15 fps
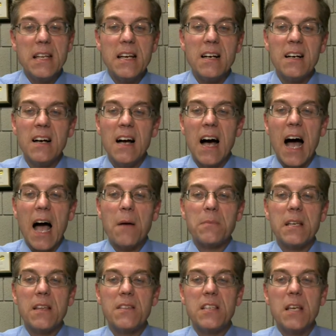Media.
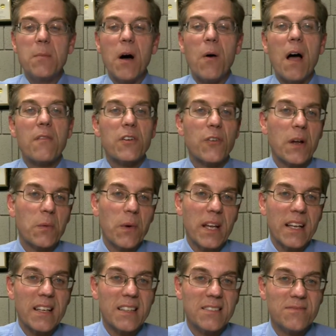I'm Keith Tebow. Have a great
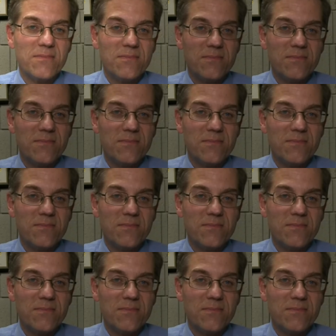week.